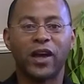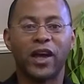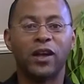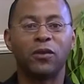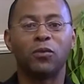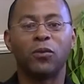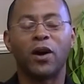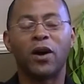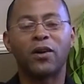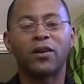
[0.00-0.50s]

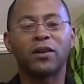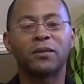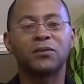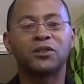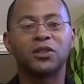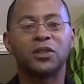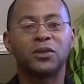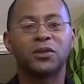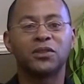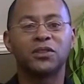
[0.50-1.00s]
and welcome
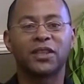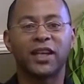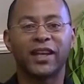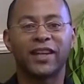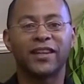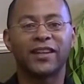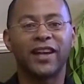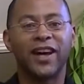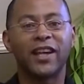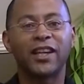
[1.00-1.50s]
to
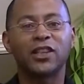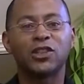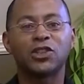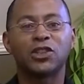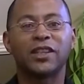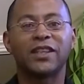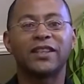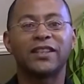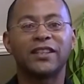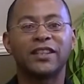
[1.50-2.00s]

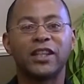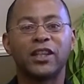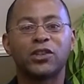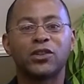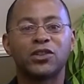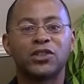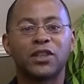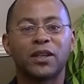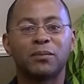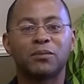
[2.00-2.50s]
Technology
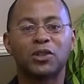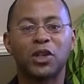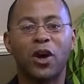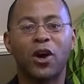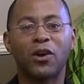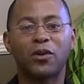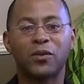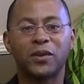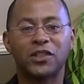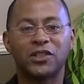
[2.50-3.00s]
Leadership
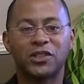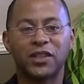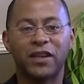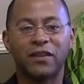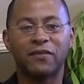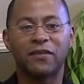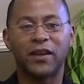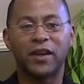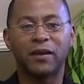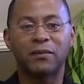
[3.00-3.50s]
Talk with
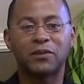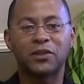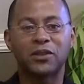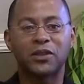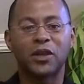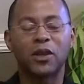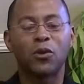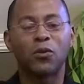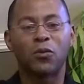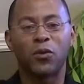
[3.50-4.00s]
Jeff Epps,
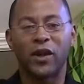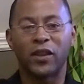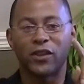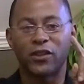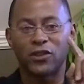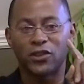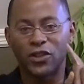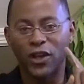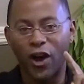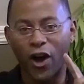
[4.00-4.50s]
where
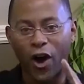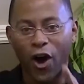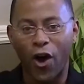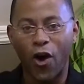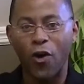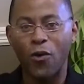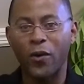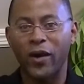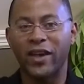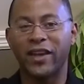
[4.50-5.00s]
there's
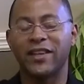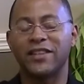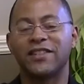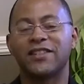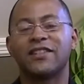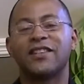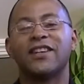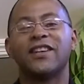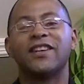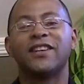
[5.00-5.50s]

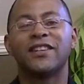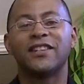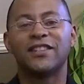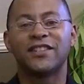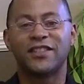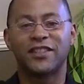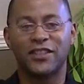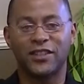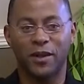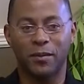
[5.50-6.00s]
always
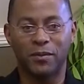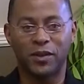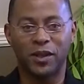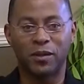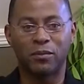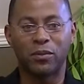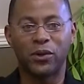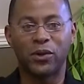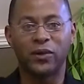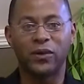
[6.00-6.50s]

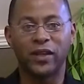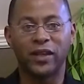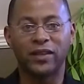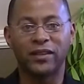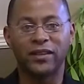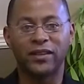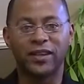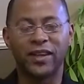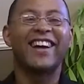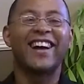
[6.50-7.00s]
something brewing.
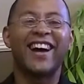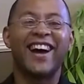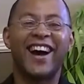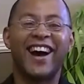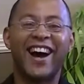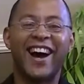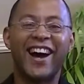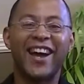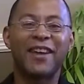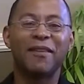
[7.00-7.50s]

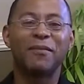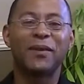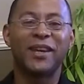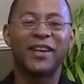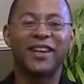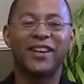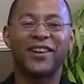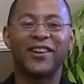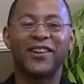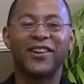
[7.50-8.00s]
I am
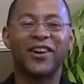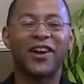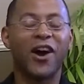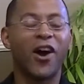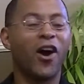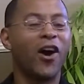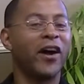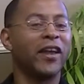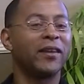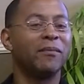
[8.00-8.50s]
here
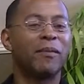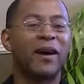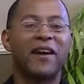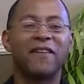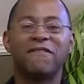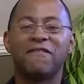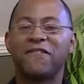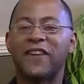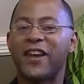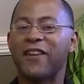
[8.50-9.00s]
in my
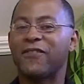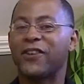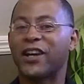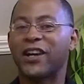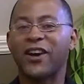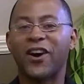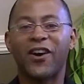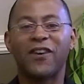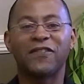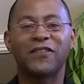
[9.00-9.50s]
favorite
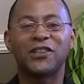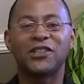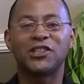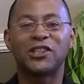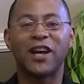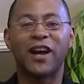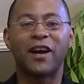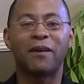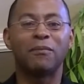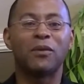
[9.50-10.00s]
coffee
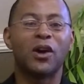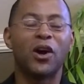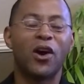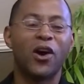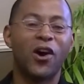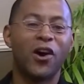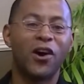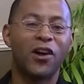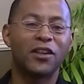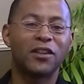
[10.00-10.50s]
shop
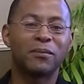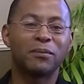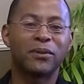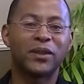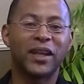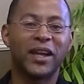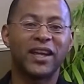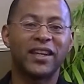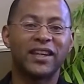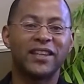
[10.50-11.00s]
on the
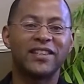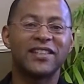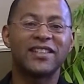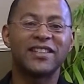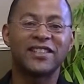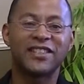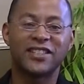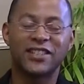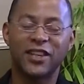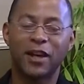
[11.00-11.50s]
planet,
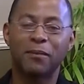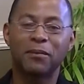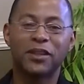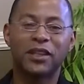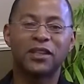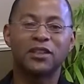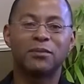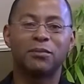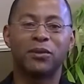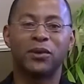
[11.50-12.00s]

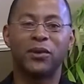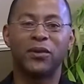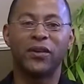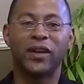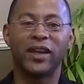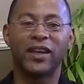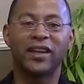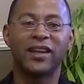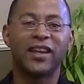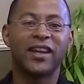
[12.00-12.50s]
Something's
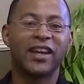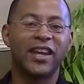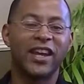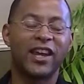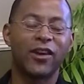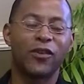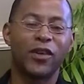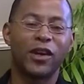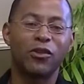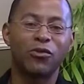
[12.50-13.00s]
Brewing,
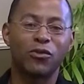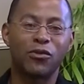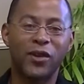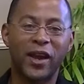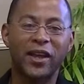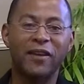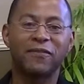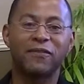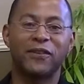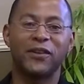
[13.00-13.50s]
here in
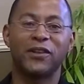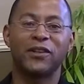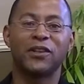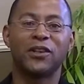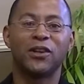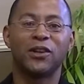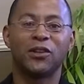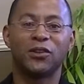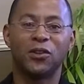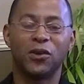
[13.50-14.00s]
Rayford,
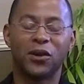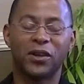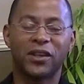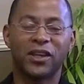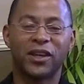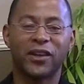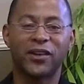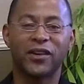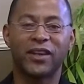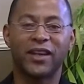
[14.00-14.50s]
North
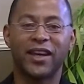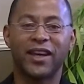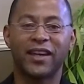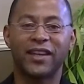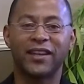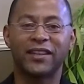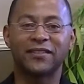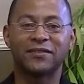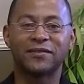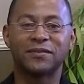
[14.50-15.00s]
Carolina.